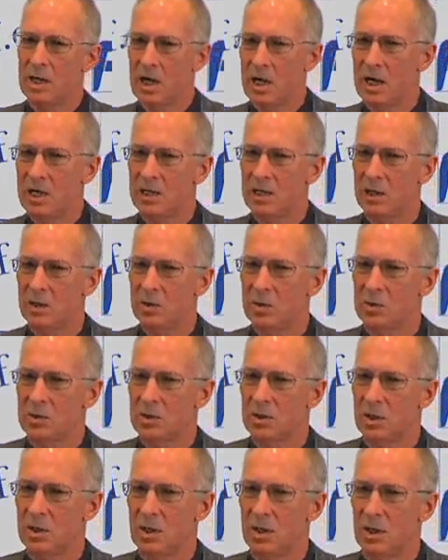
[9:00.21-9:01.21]

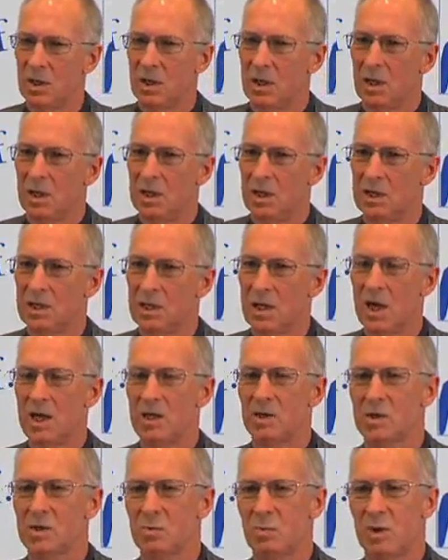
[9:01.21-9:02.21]
condos. These
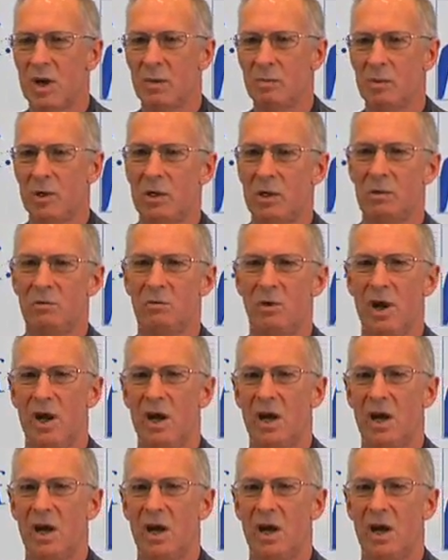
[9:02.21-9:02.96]
condos probably